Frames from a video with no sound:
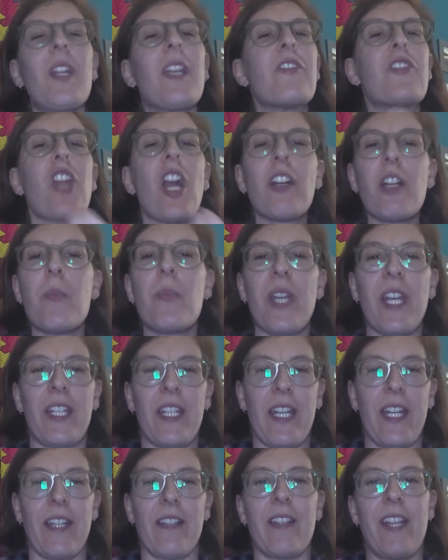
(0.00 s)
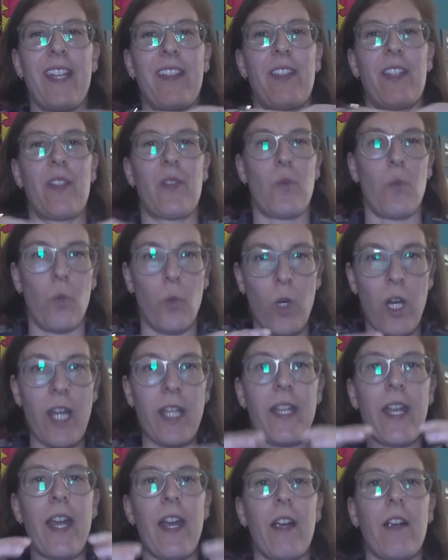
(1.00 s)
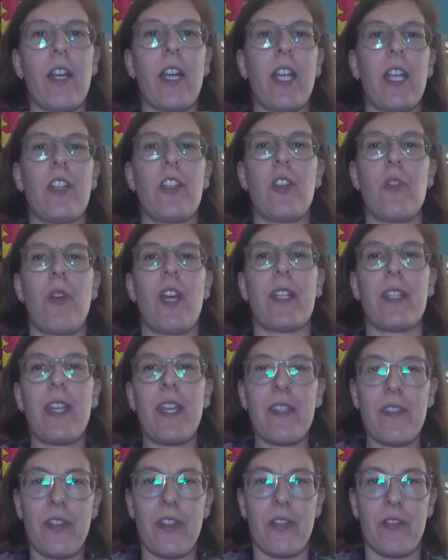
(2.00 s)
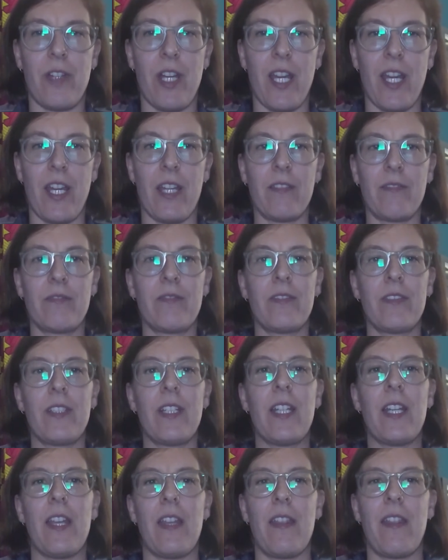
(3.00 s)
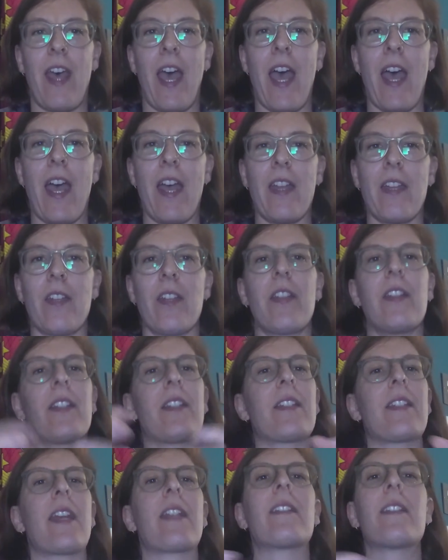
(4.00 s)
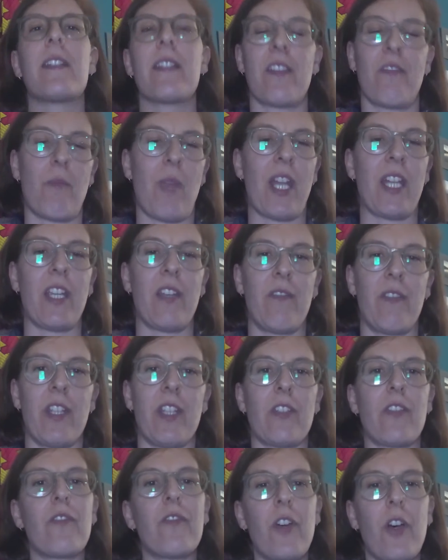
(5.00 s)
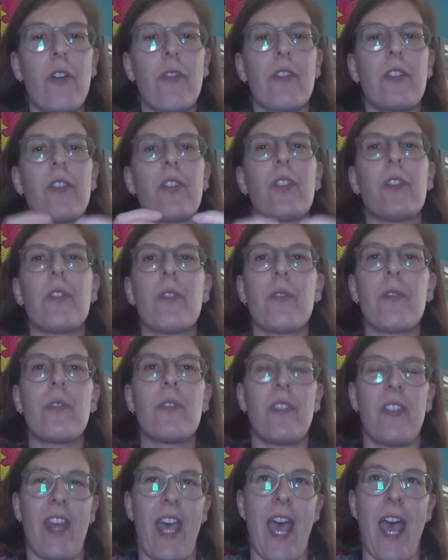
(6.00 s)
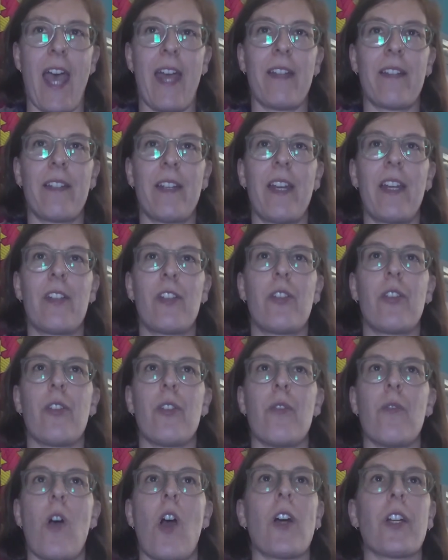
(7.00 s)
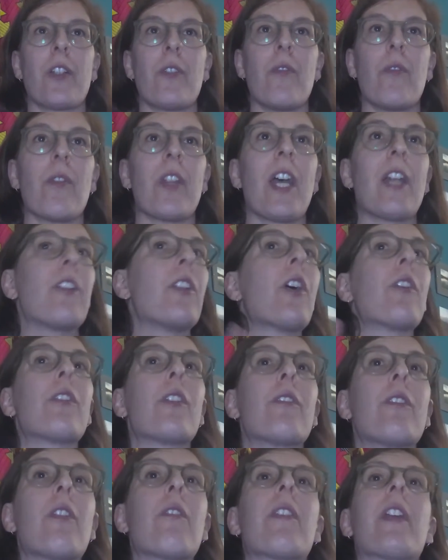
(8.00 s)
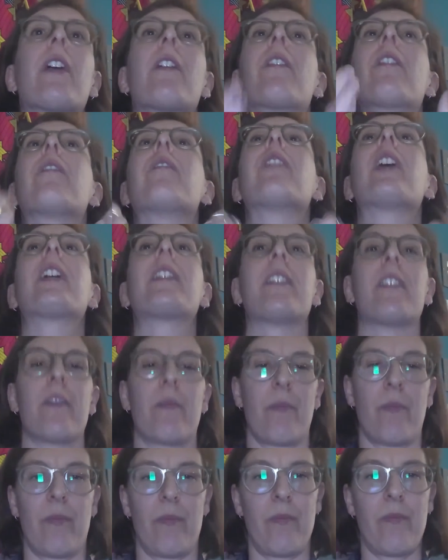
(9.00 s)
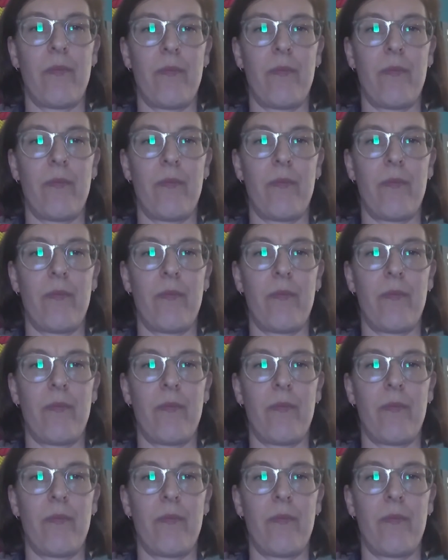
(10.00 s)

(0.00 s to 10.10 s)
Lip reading: cherry picking like this one era in U.S. history, then the descendants of many of these folks use that to argue that no, they're the victim